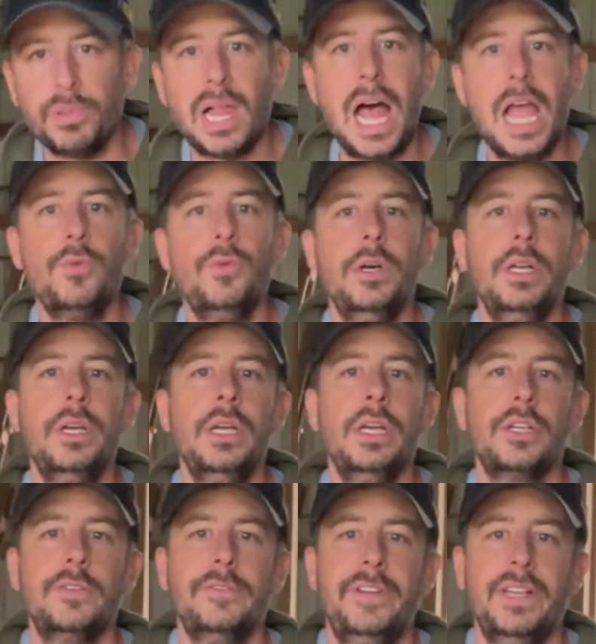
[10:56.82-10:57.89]
of plywood
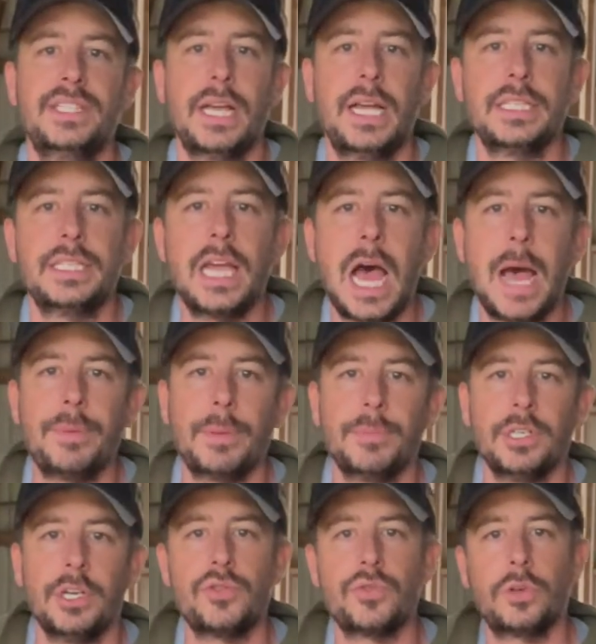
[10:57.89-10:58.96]
fits on top. I'm
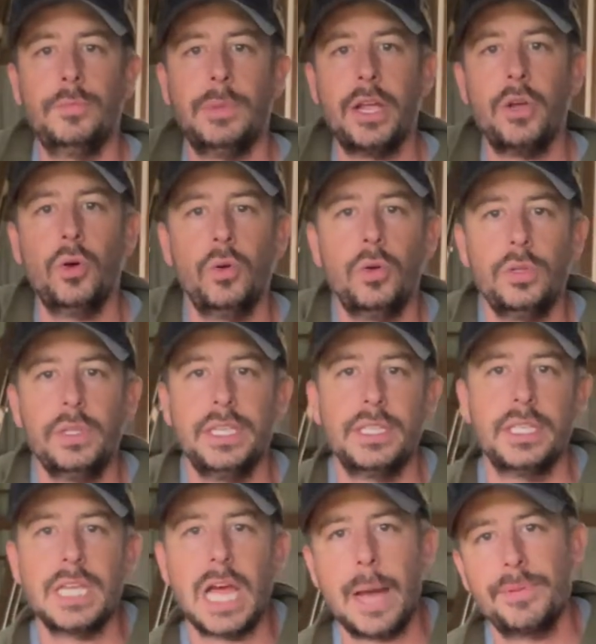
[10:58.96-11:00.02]
gonna drill my hole in
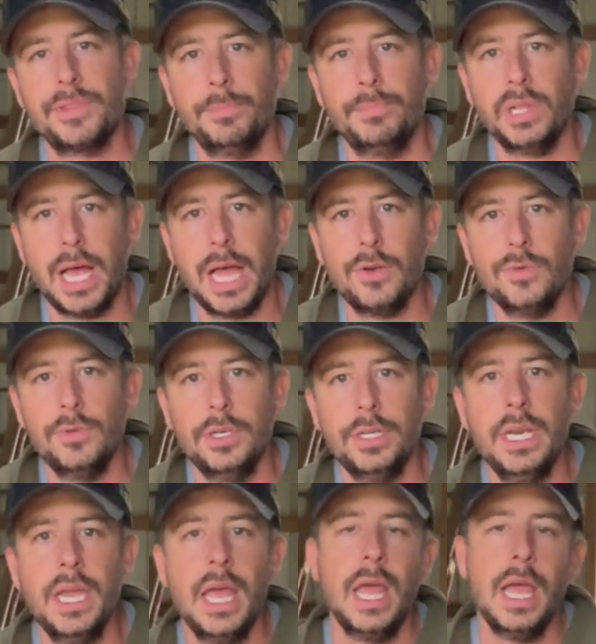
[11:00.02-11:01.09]
the top of the
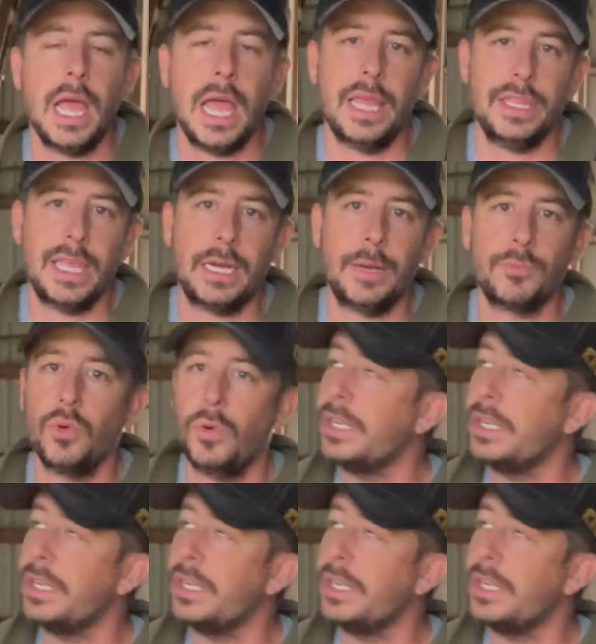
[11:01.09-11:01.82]
plywood, and then I'm